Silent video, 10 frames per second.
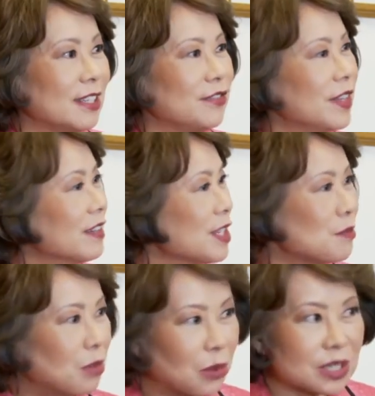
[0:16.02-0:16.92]
very
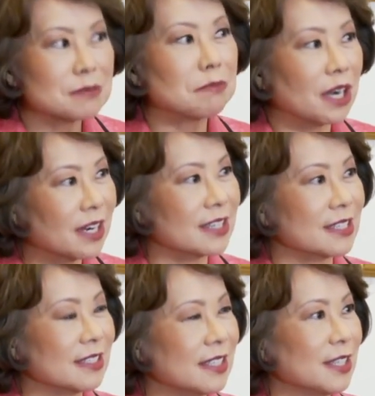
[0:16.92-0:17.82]
important
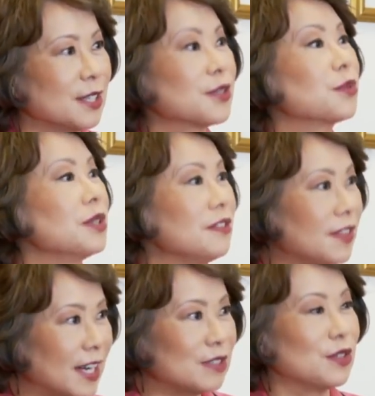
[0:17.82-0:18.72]
part of the
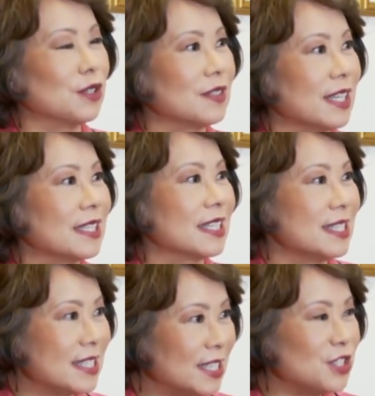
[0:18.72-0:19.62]
revival and
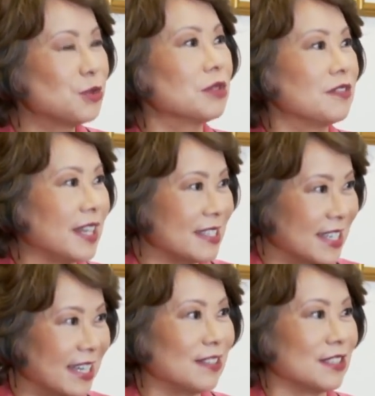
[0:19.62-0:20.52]
continual
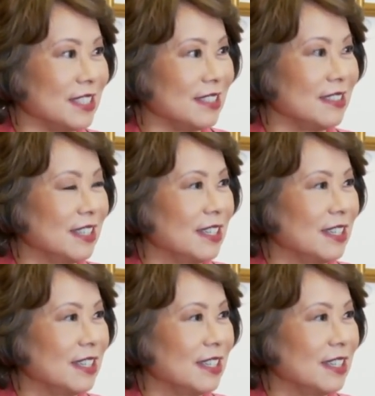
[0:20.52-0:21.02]
vitality